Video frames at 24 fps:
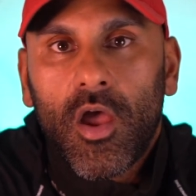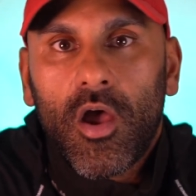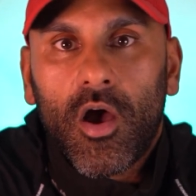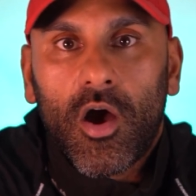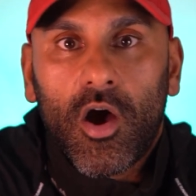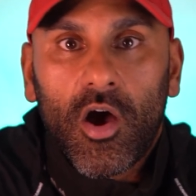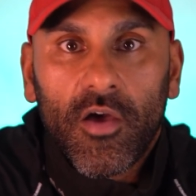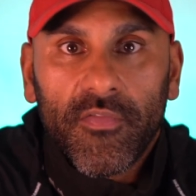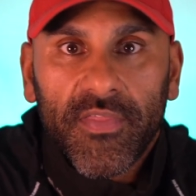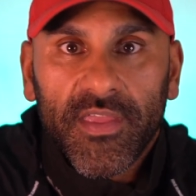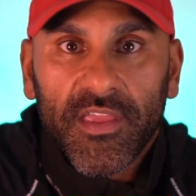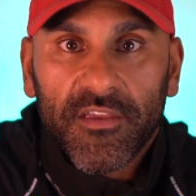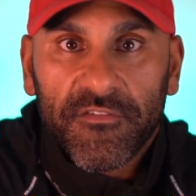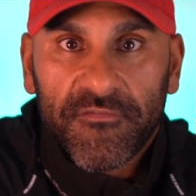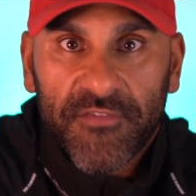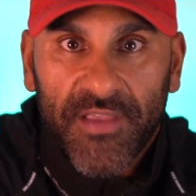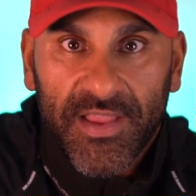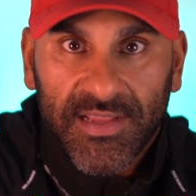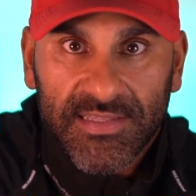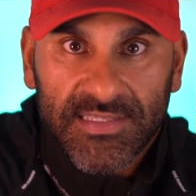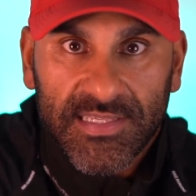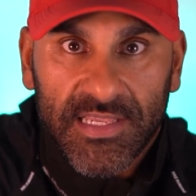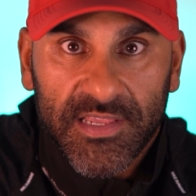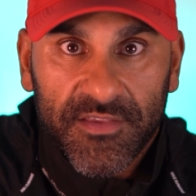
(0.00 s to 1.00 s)
Are they
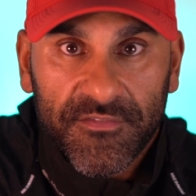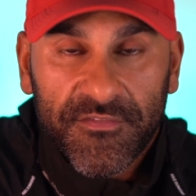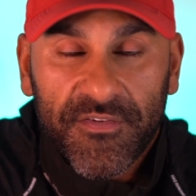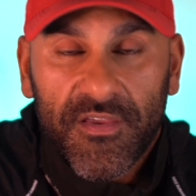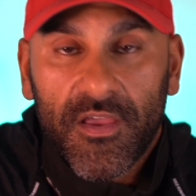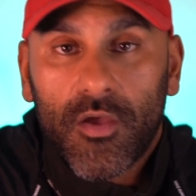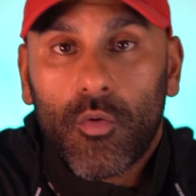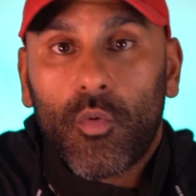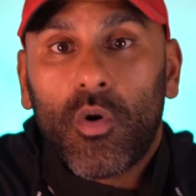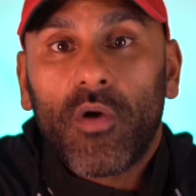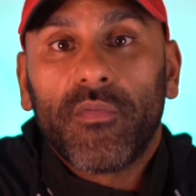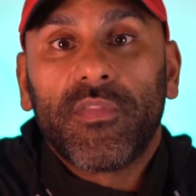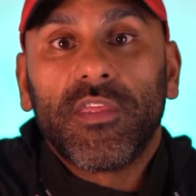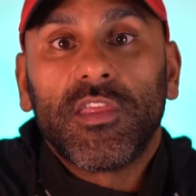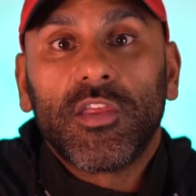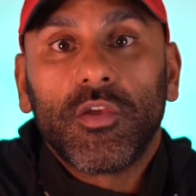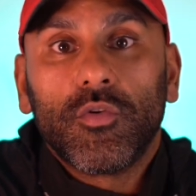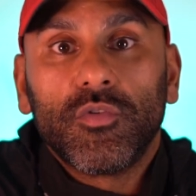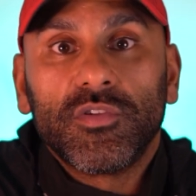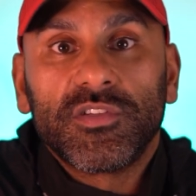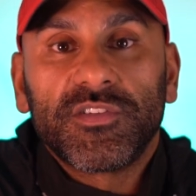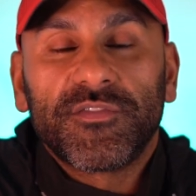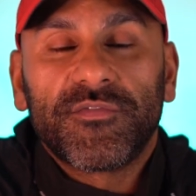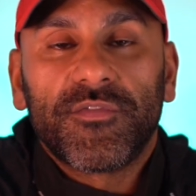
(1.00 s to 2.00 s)
effective? What are they
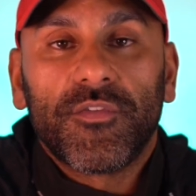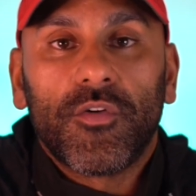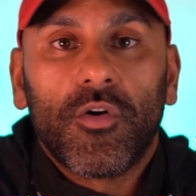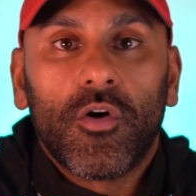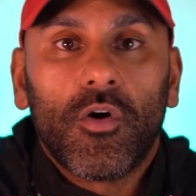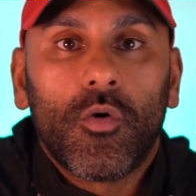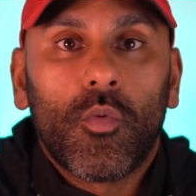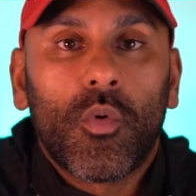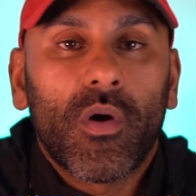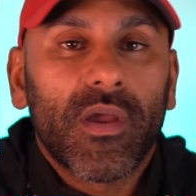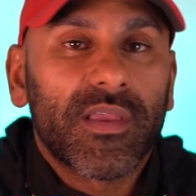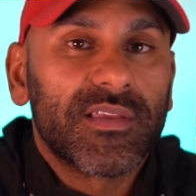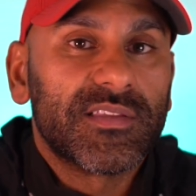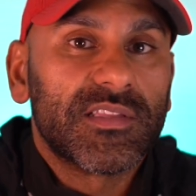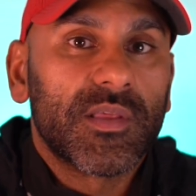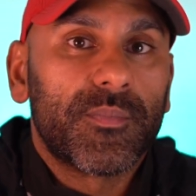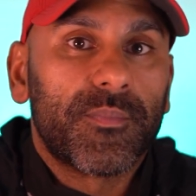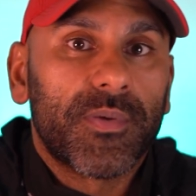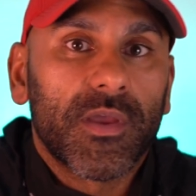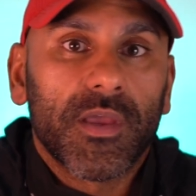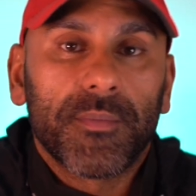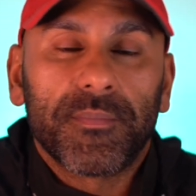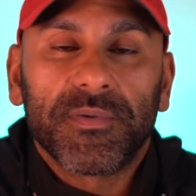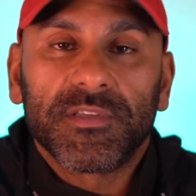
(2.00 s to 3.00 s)
used for? What is the
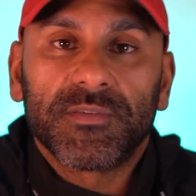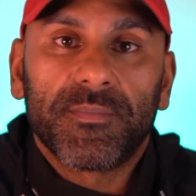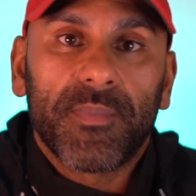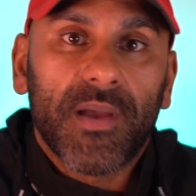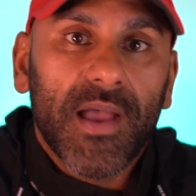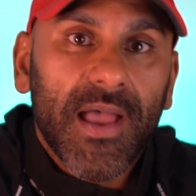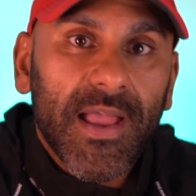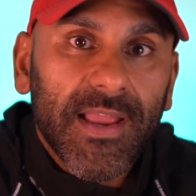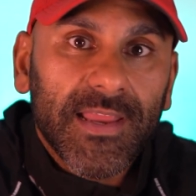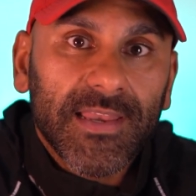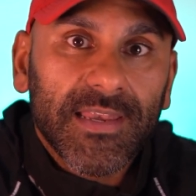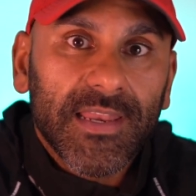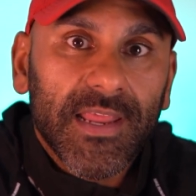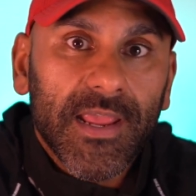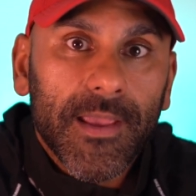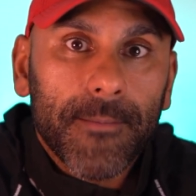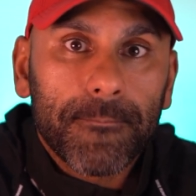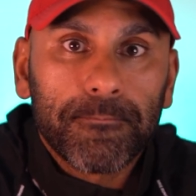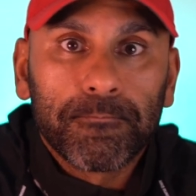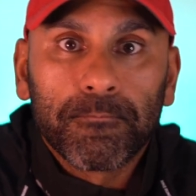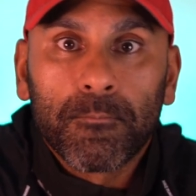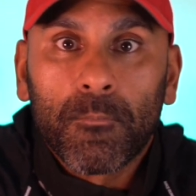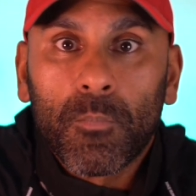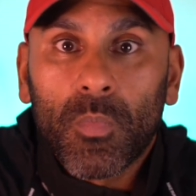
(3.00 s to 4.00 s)
purpose behind
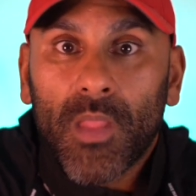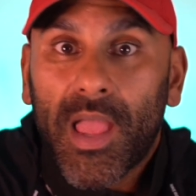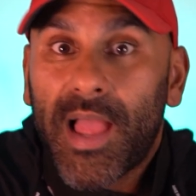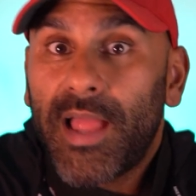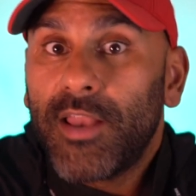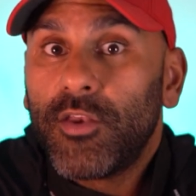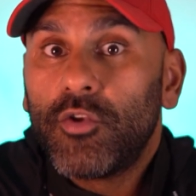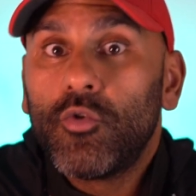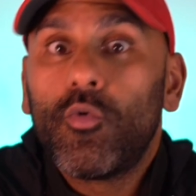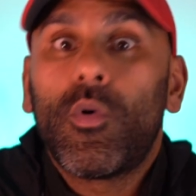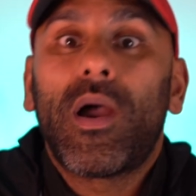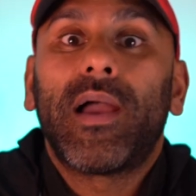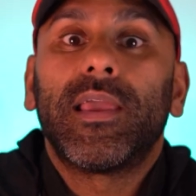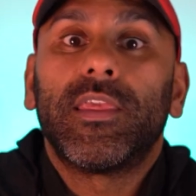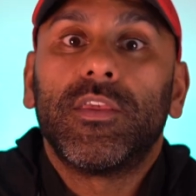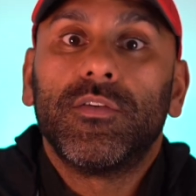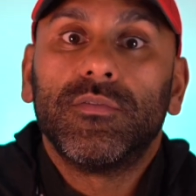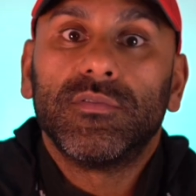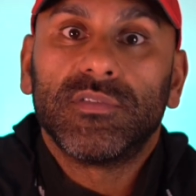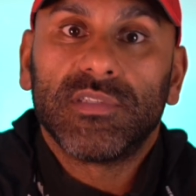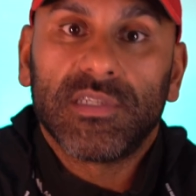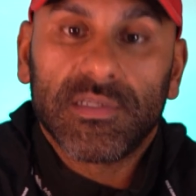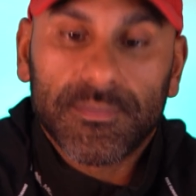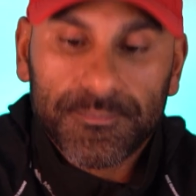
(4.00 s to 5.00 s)
it? And do I
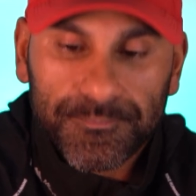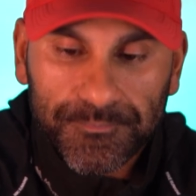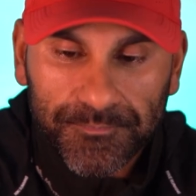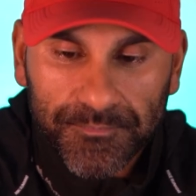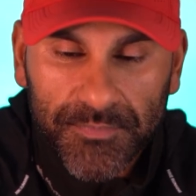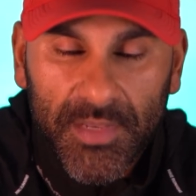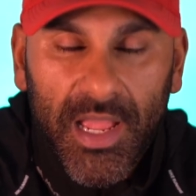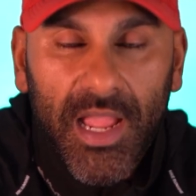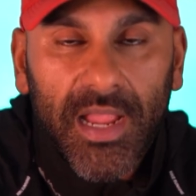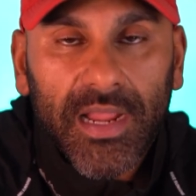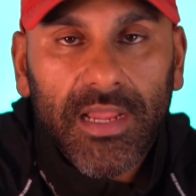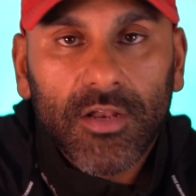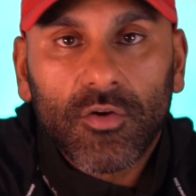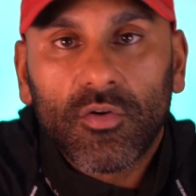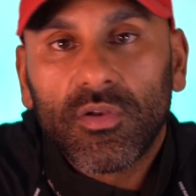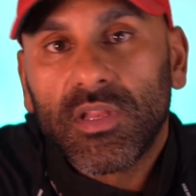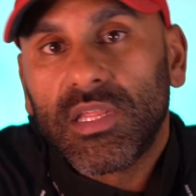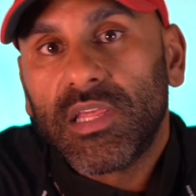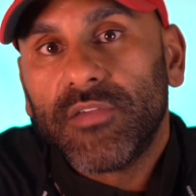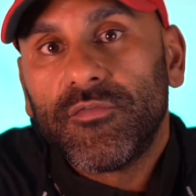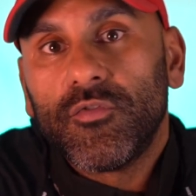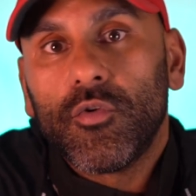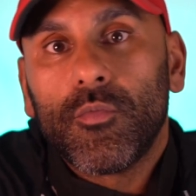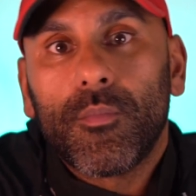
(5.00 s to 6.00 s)
use it? Now, I can only
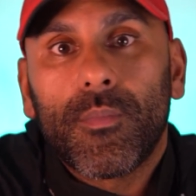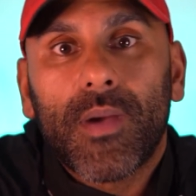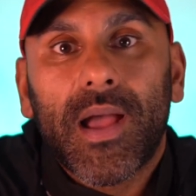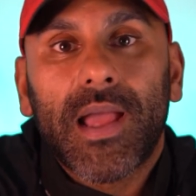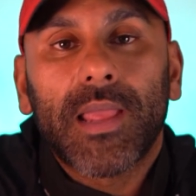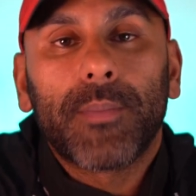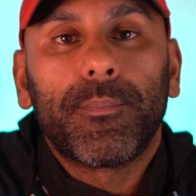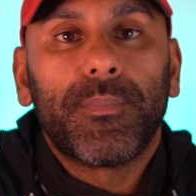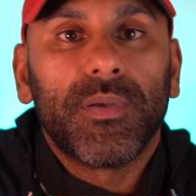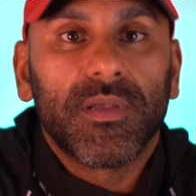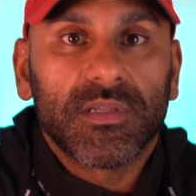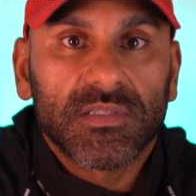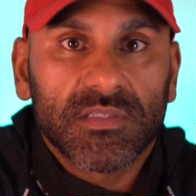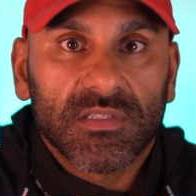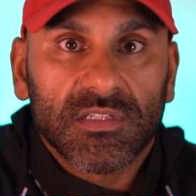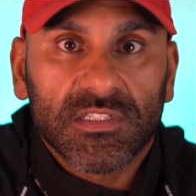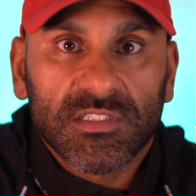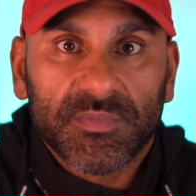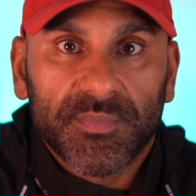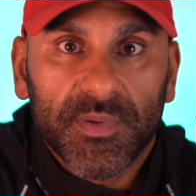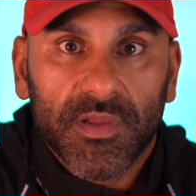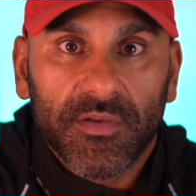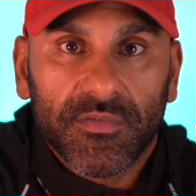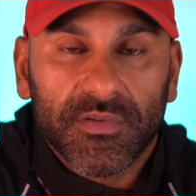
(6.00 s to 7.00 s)
give you my personal
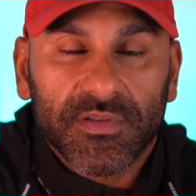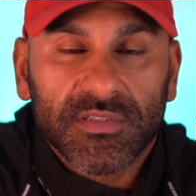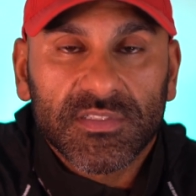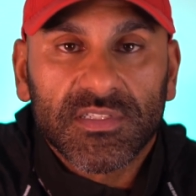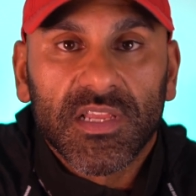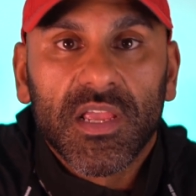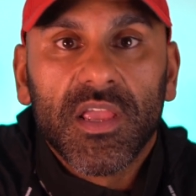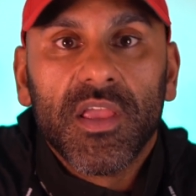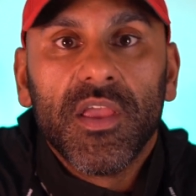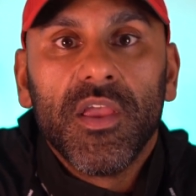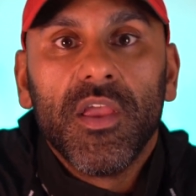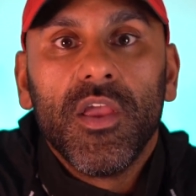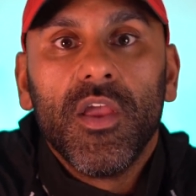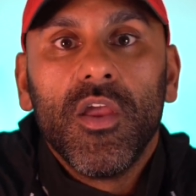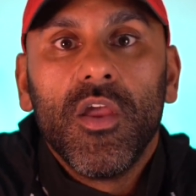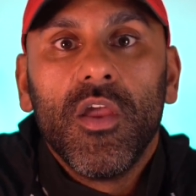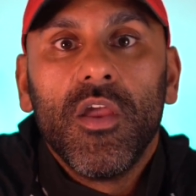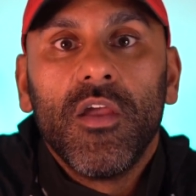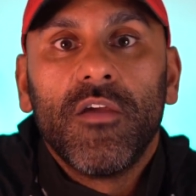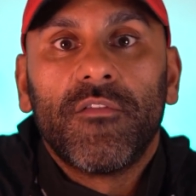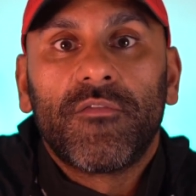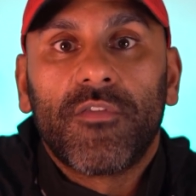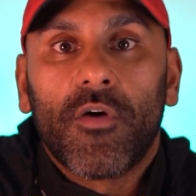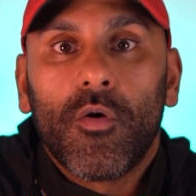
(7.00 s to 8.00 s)
experience.
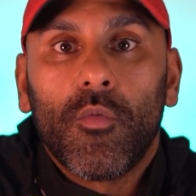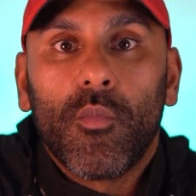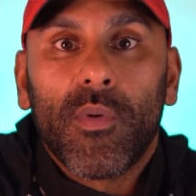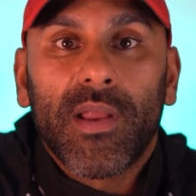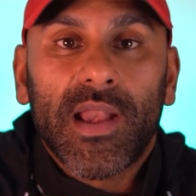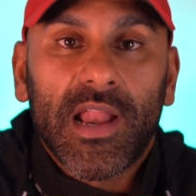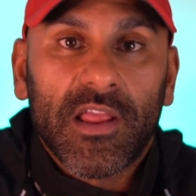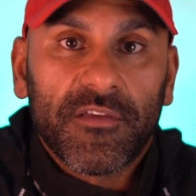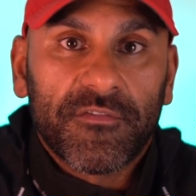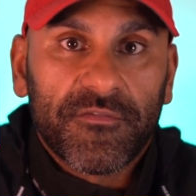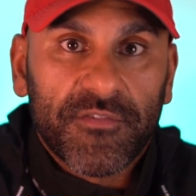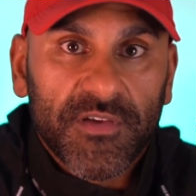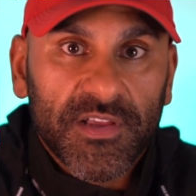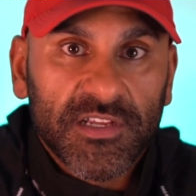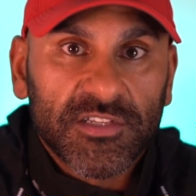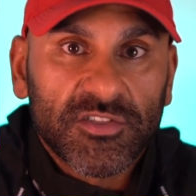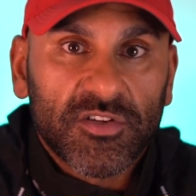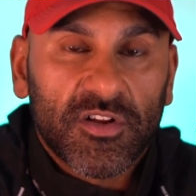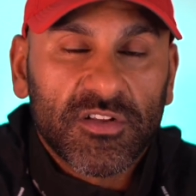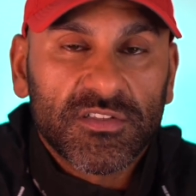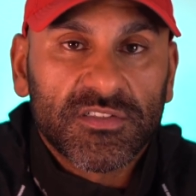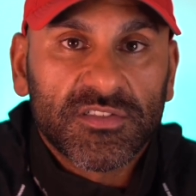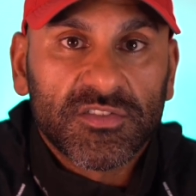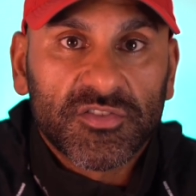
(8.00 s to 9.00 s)
From when I first
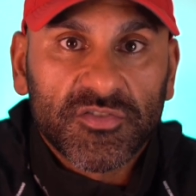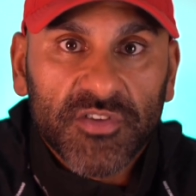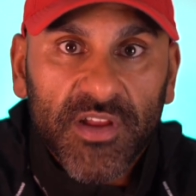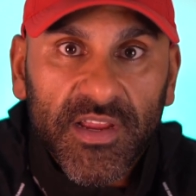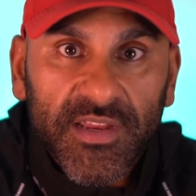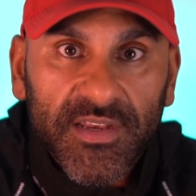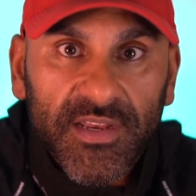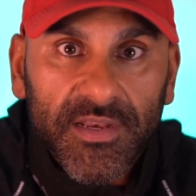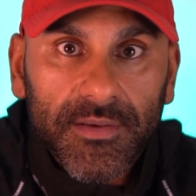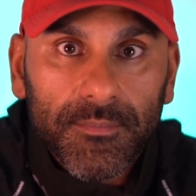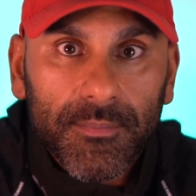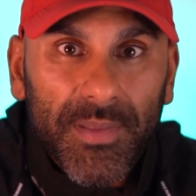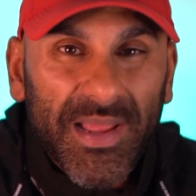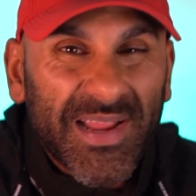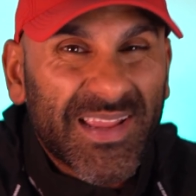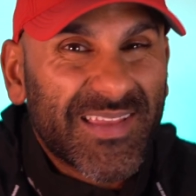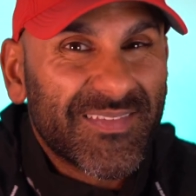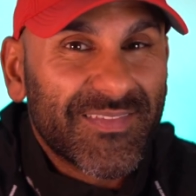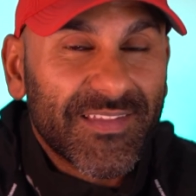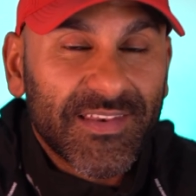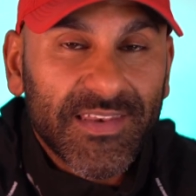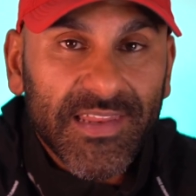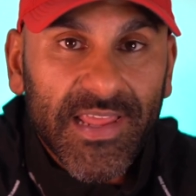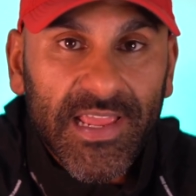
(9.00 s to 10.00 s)
started training back
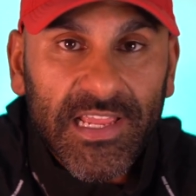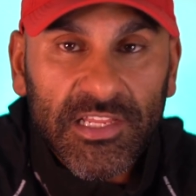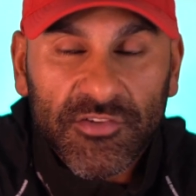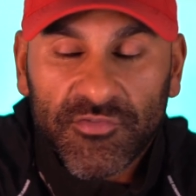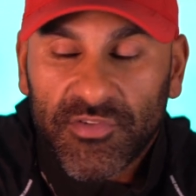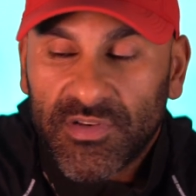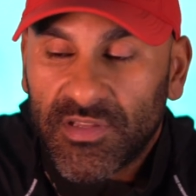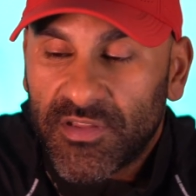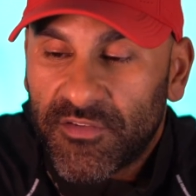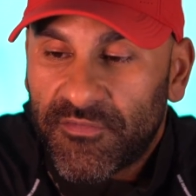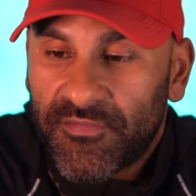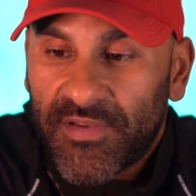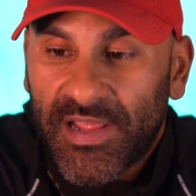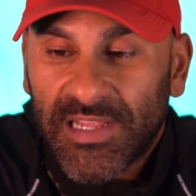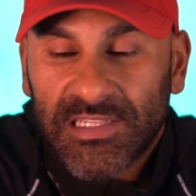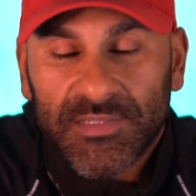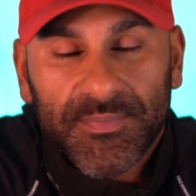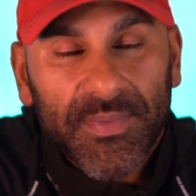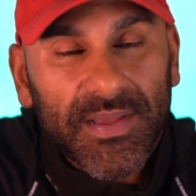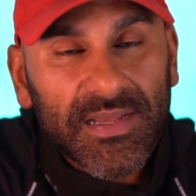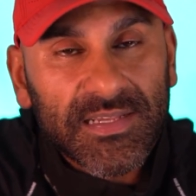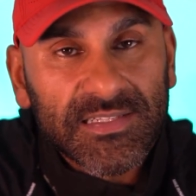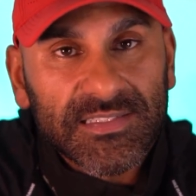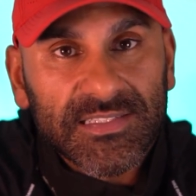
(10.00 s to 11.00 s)
in the days during the Flex
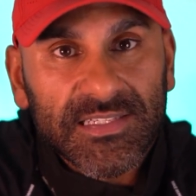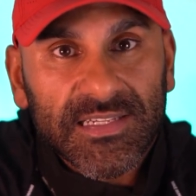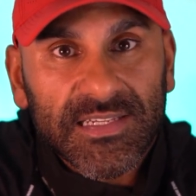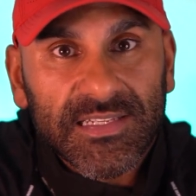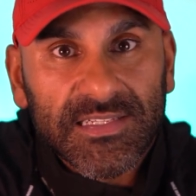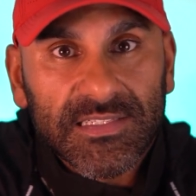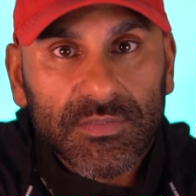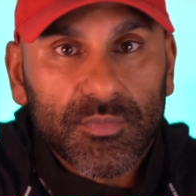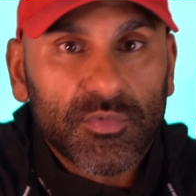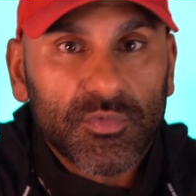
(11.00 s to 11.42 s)
magazines,